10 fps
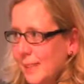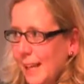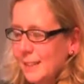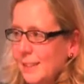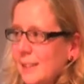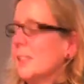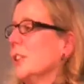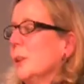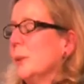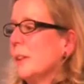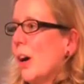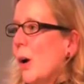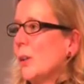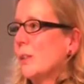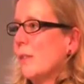get to the
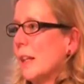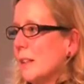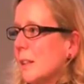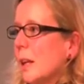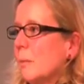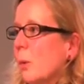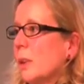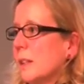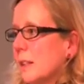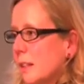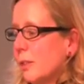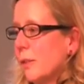heart of that and monitor